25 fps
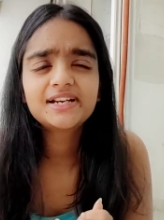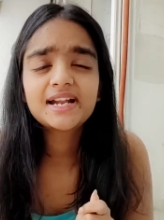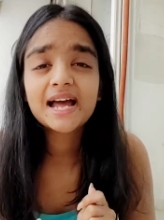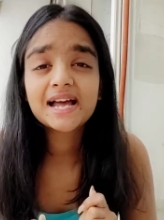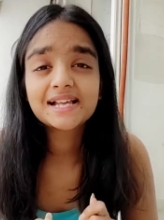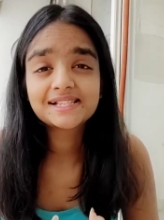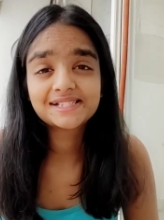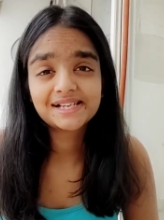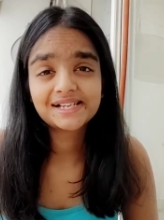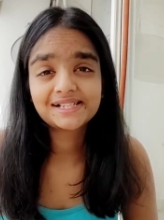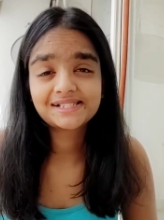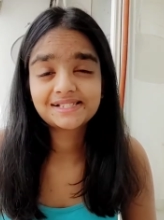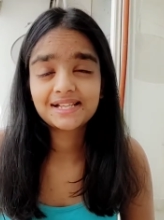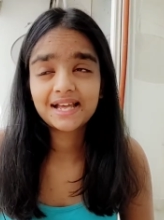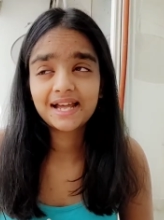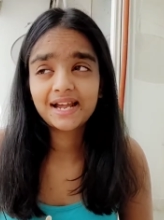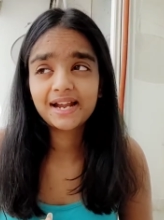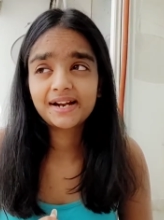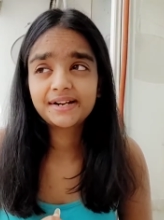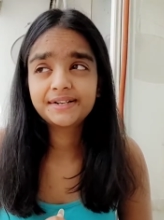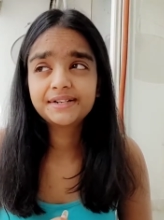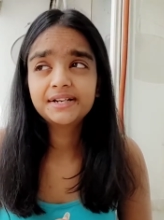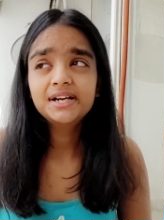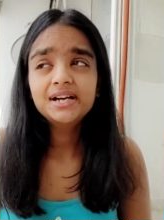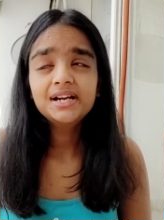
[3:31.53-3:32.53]
As I
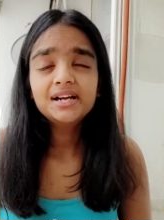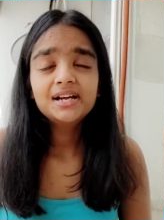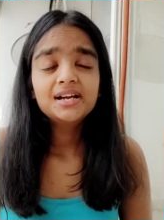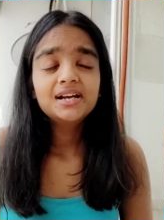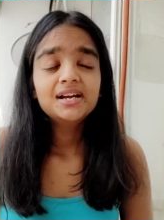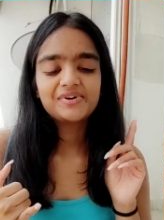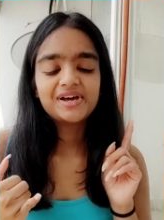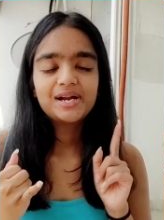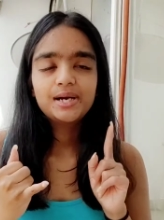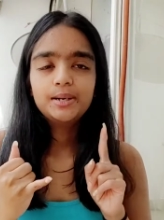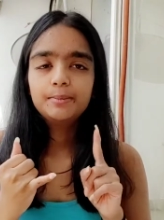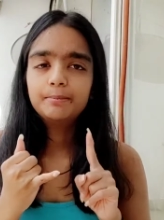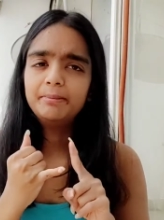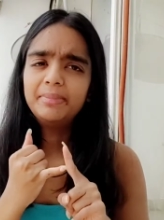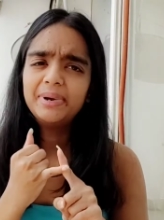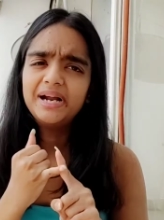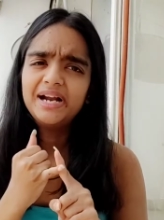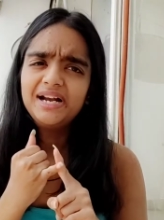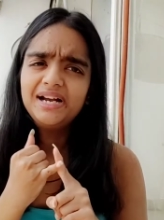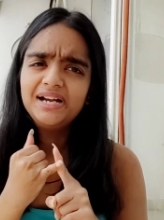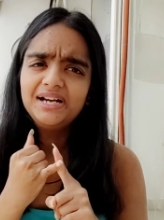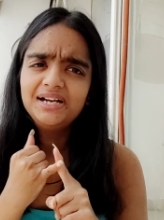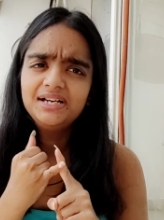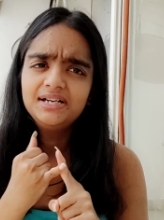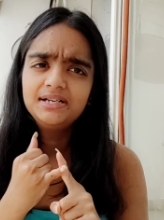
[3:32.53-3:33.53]
said, wear a
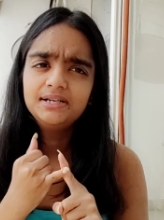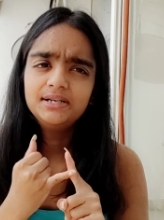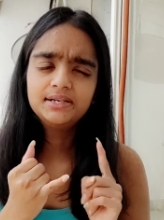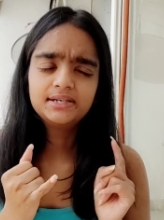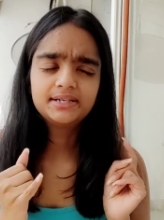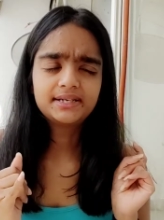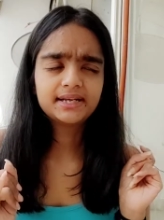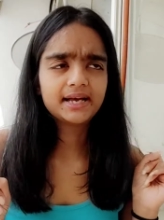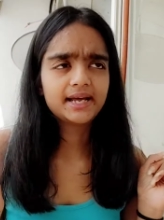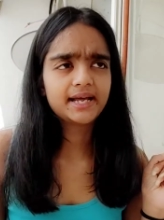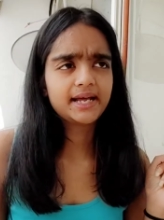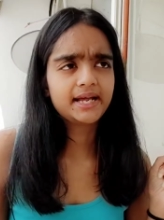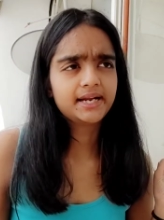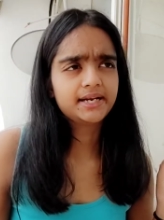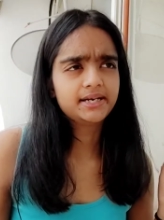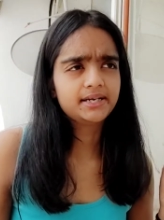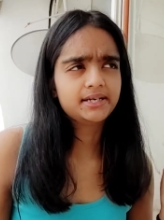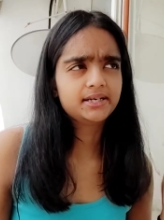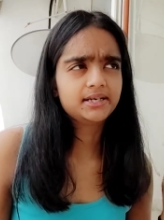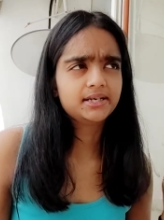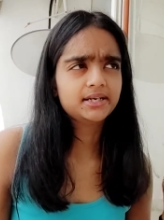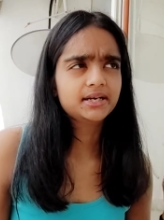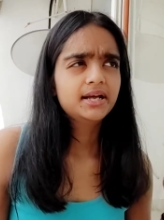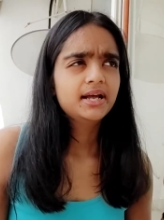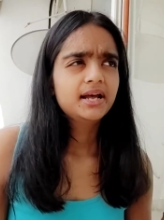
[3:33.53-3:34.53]
belt
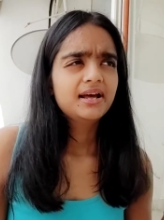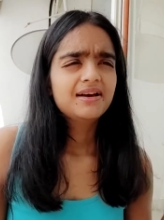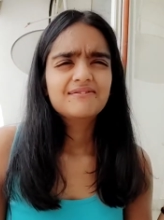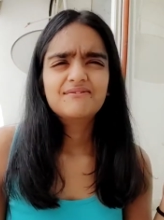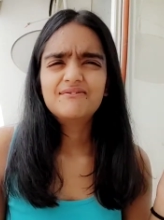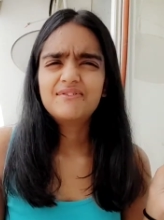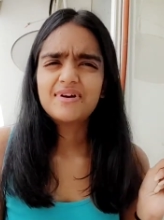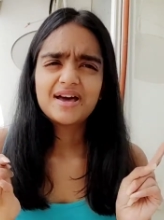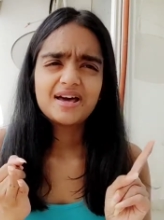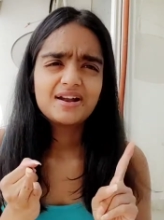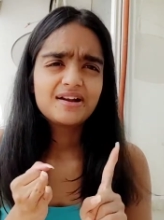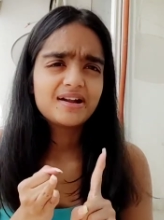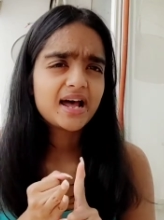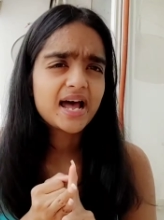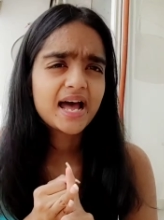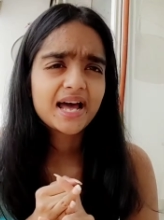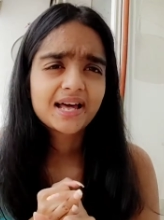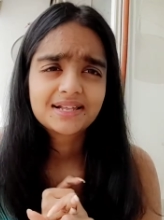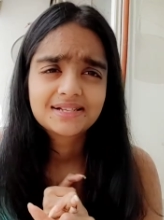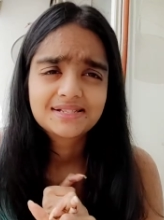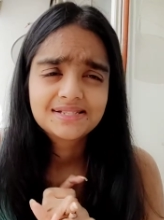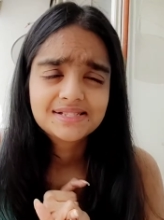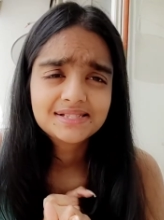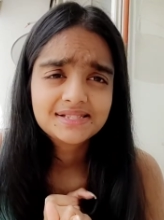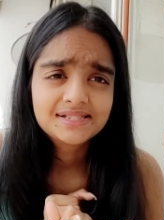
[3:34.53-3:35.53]
and wear
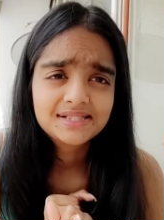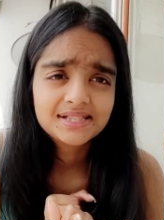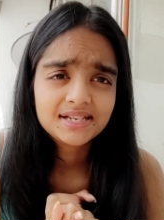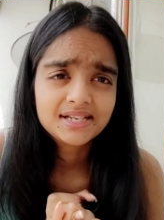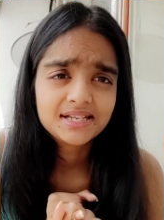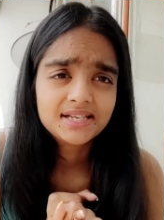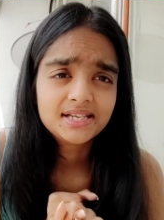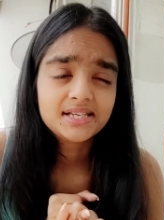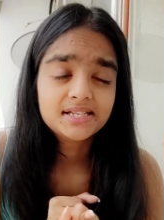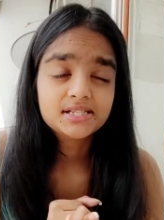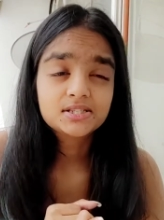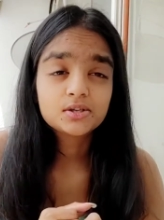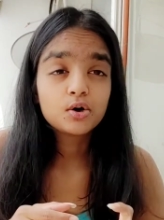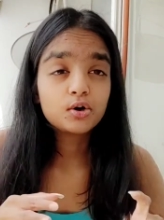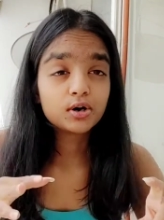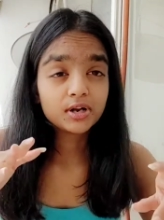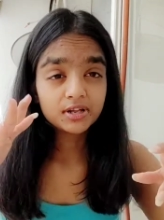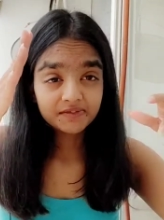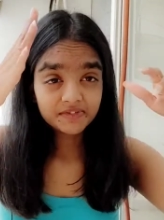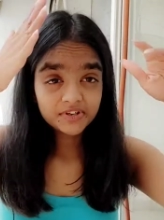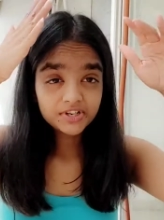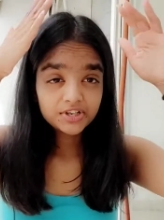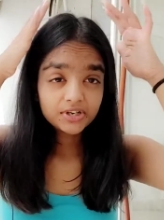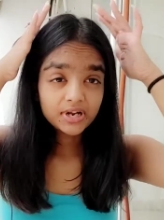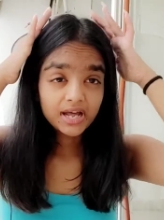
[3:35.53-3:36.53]
accessories, or
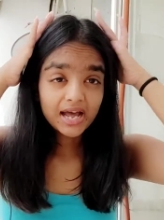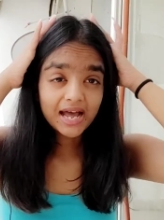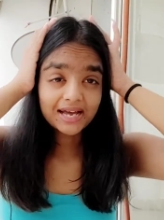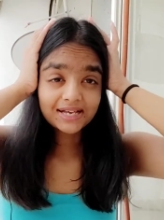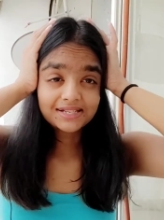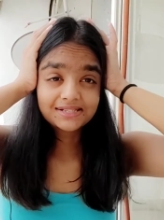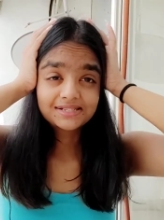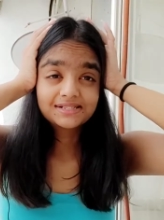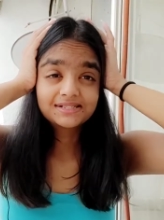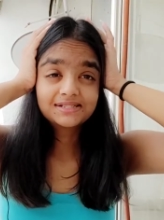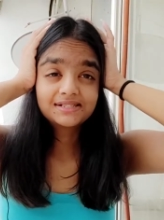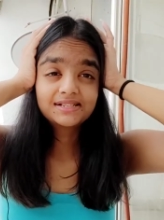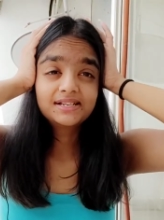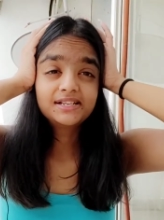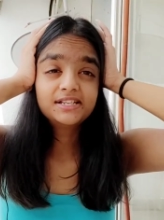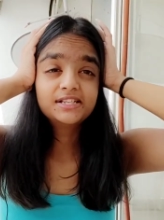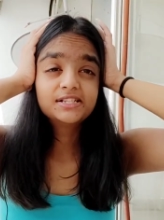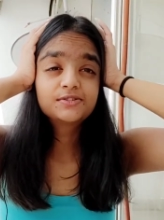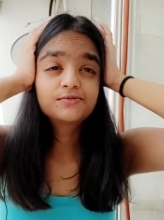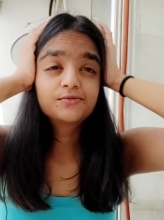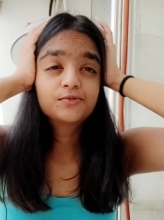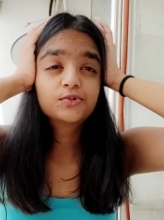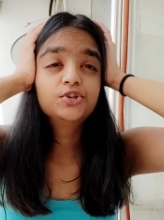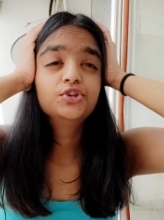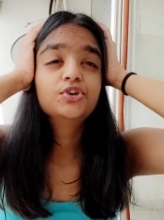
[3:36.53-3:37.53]
even accessories
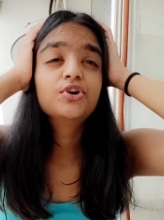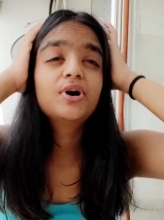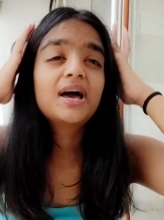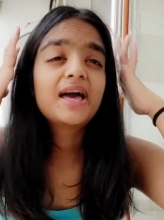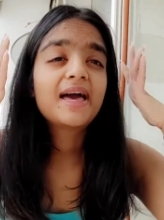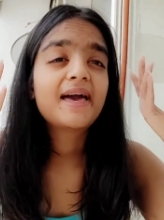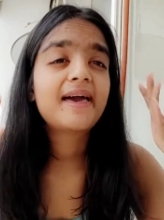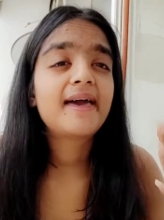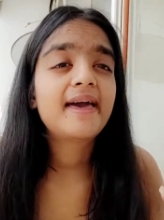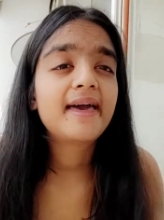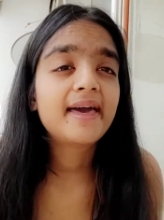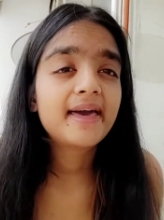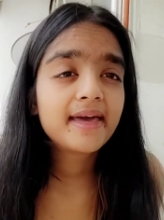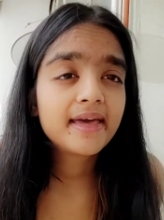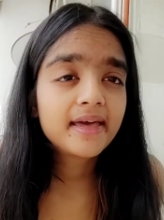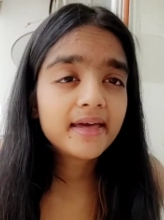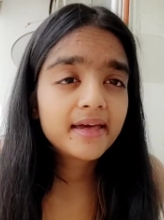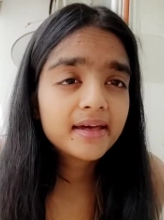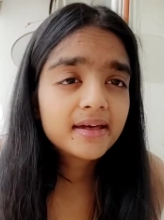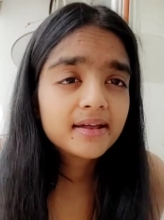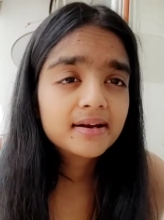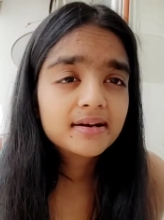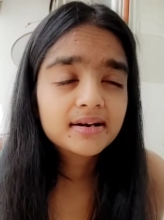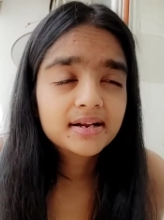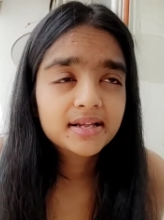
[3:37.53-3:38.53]
for your
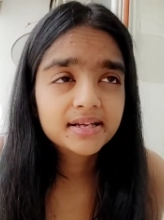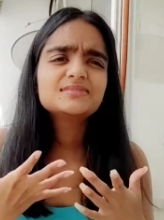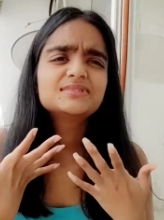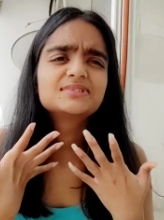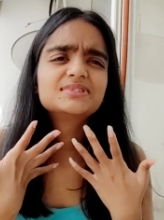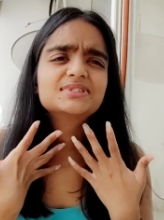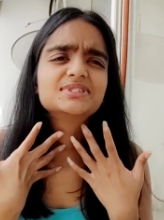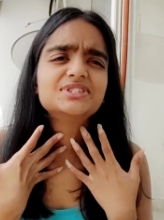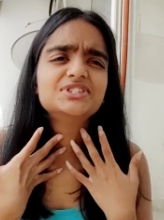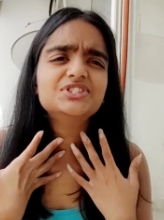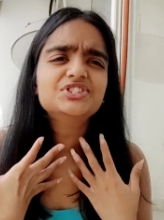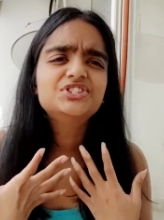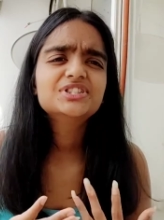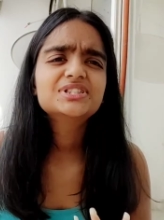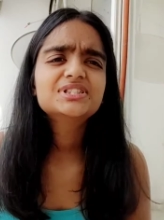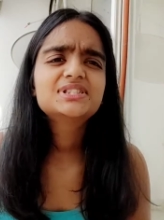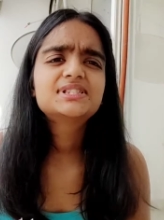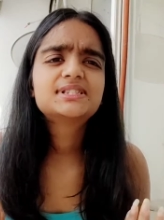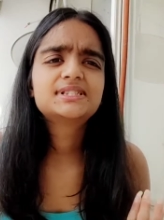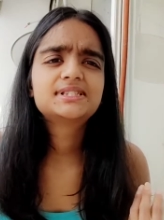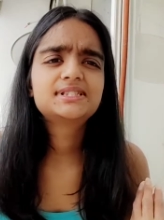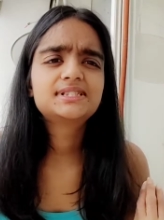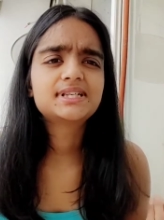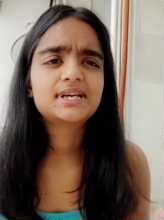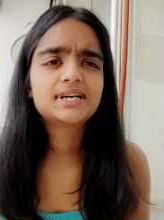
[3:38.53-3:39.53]
hair. Like,
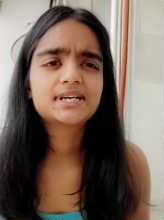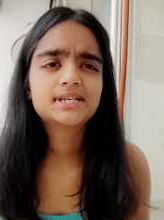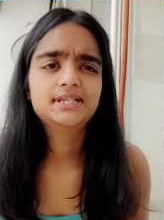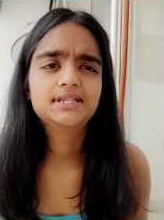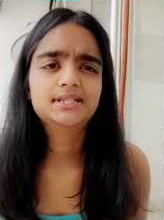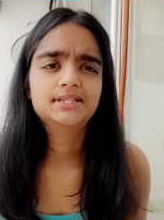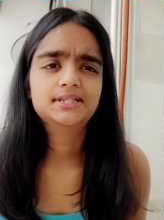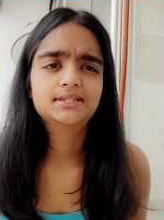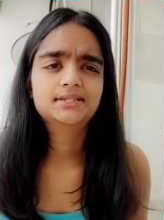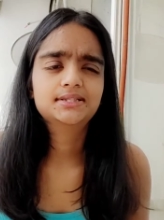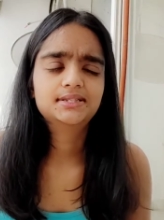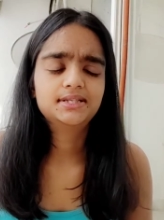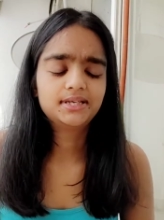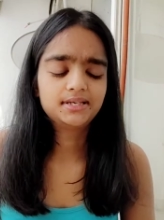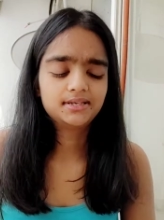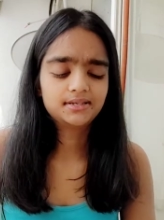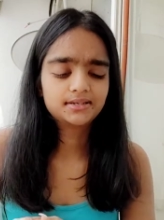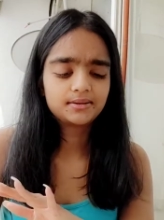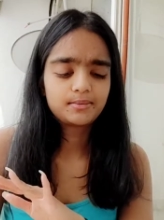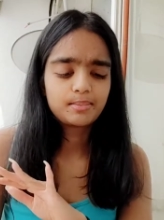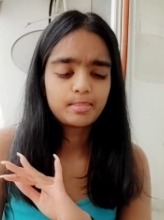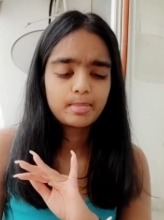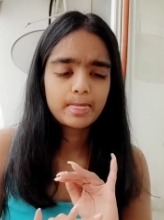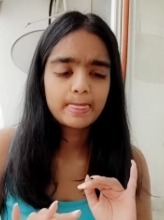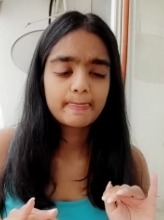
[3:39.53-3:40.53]
just style like
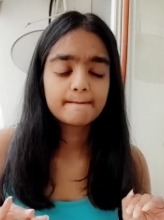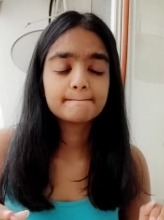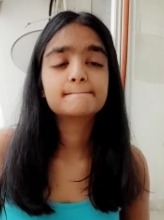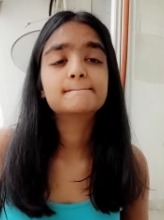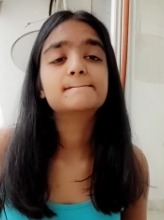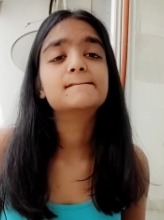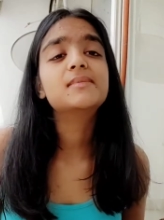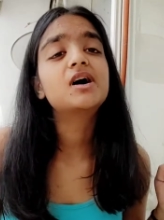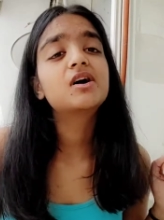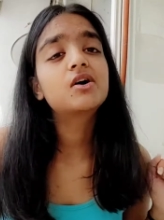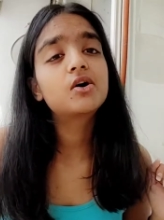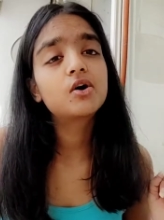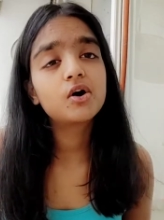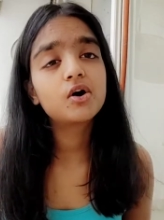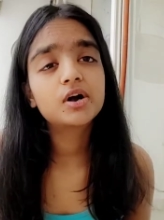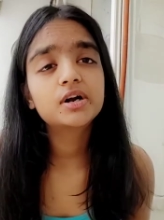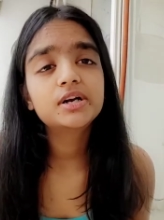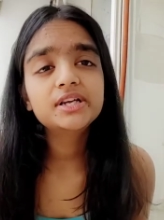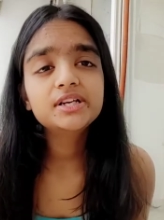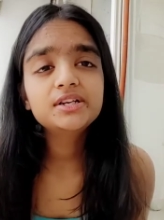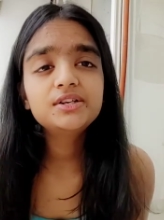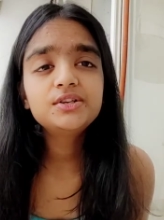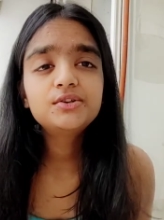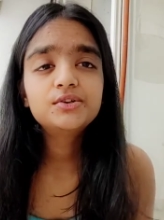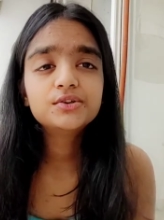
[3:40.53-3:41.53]

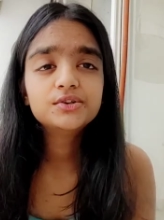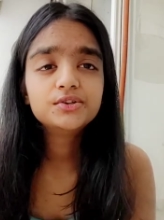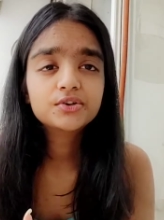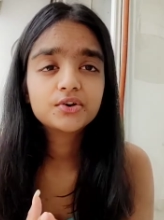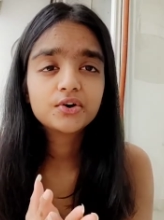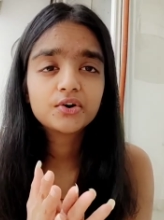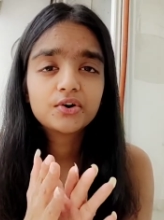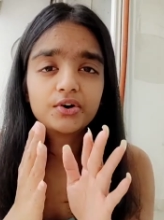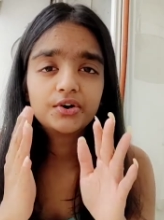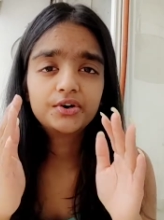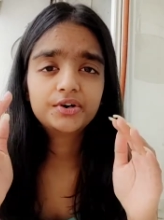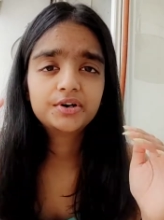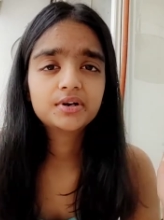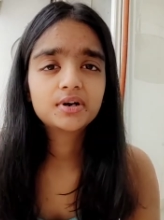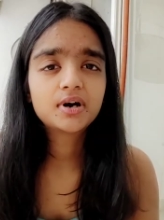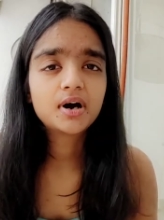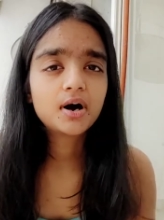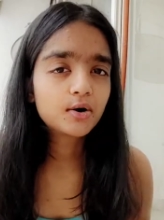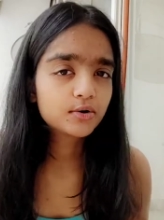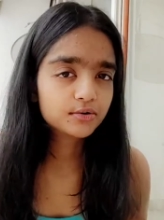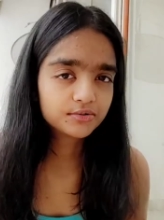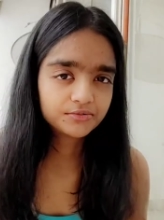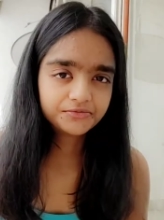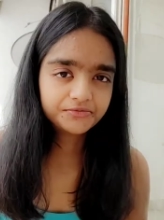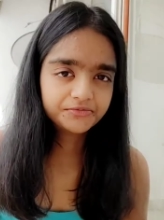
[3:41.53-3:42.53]
according to your
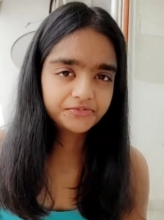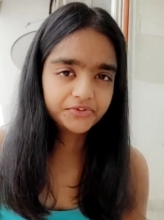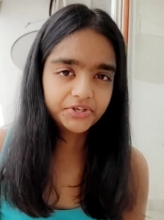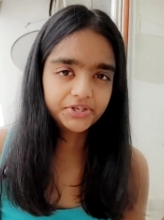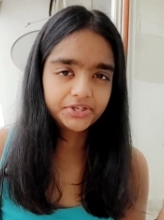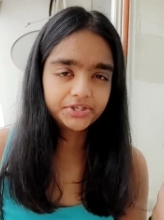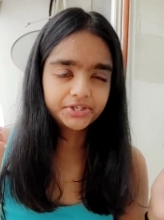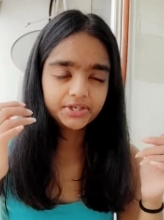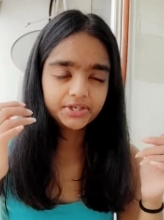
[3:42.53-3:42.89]
outfit.